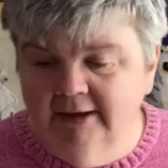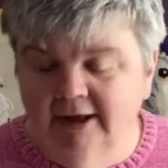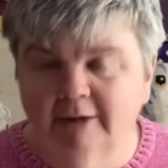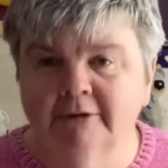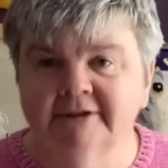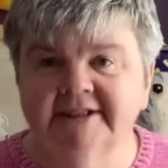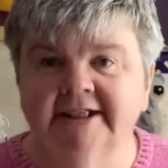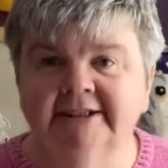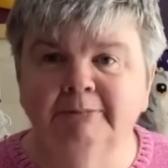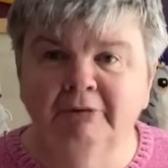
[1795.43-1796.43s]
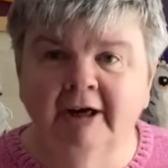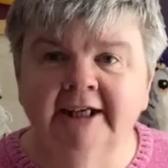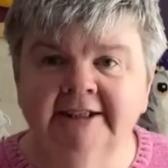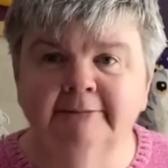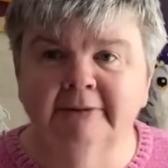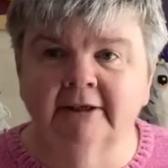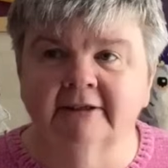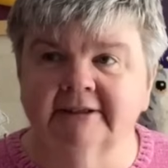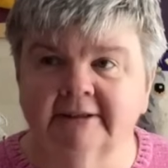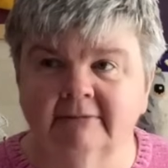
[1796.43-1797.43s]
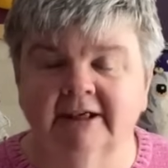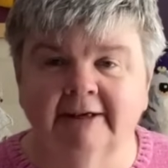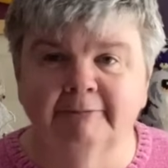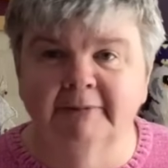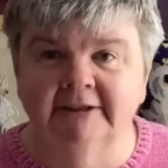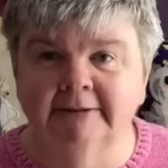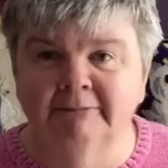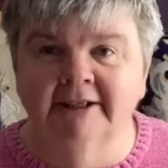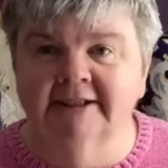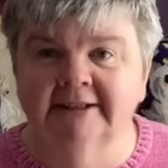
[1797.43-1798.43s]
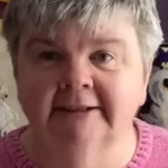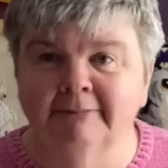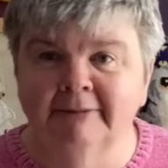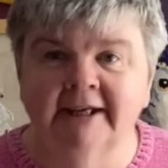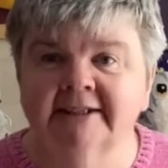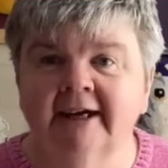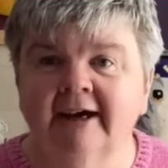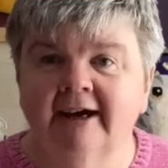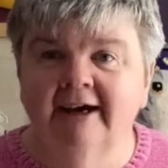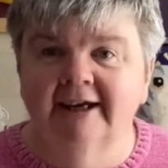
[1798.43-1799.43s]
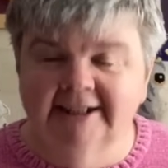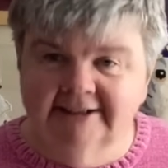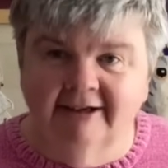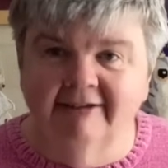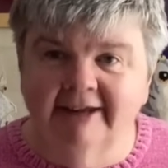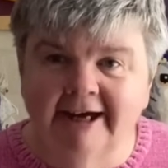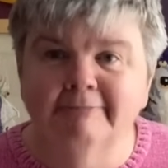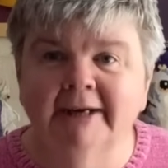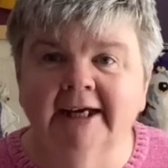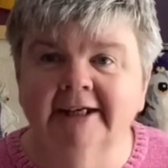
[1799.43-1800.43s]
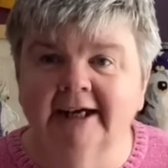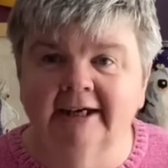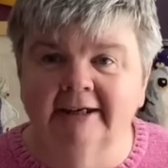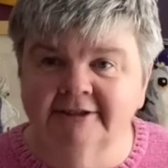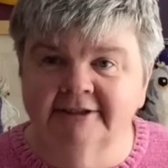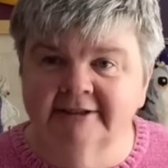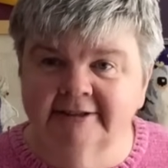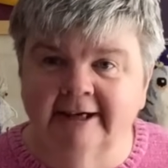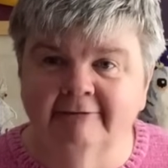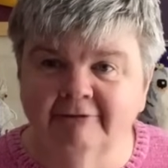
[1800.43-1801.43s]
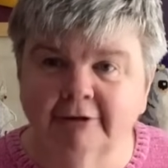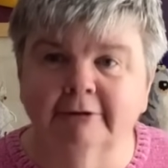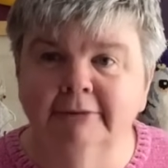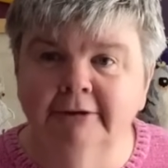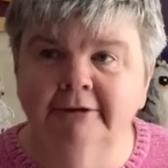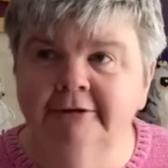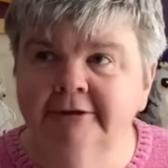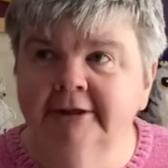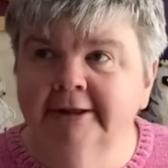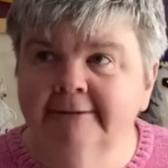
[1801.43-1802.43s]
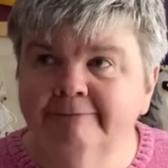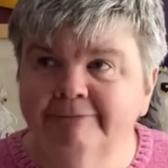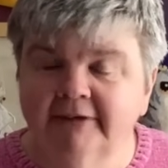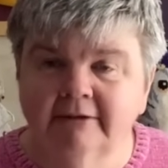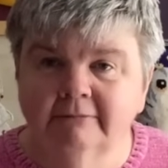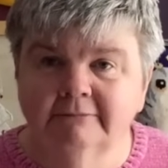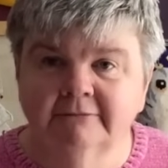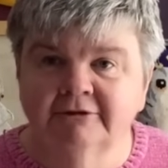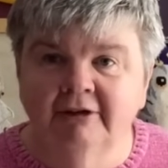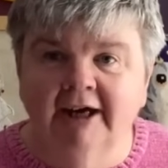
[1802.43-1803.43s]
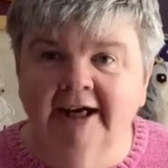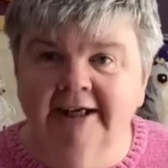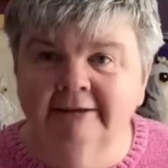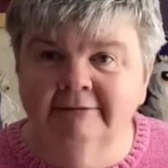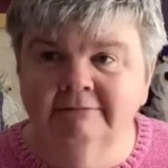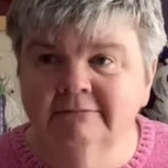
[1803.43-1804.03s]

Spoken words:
I won't say depressed, because I have been depressed in the past, and it's not that bad. I just have a low mood, crying